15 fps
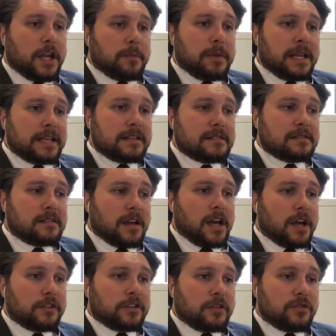Please
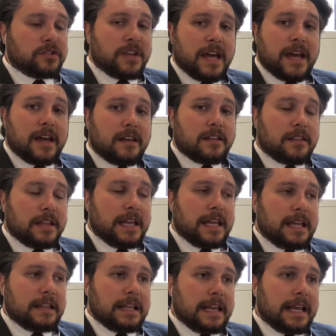do share
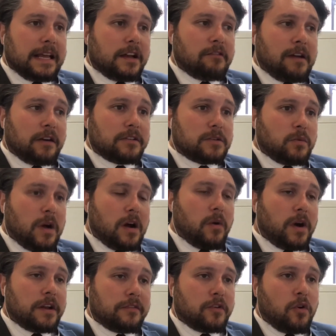the link around as
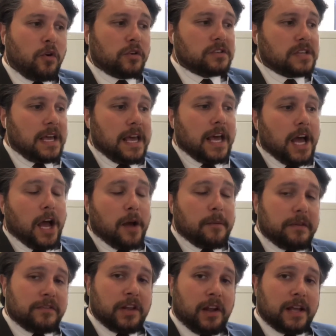well. And of course,
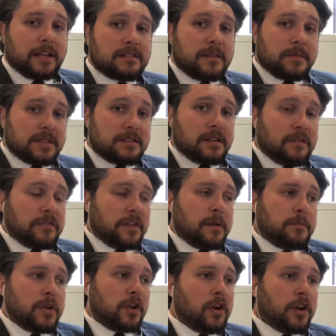if you like some of the stuff that
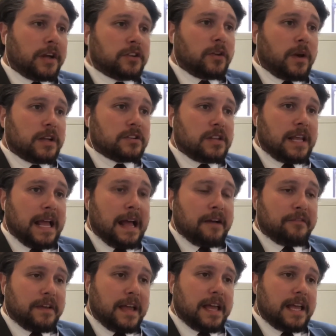I'm putting on, I do actually
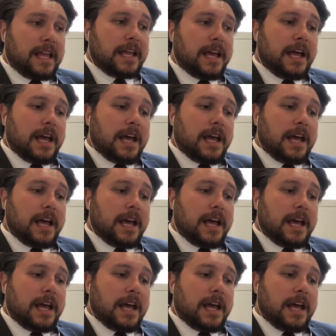have a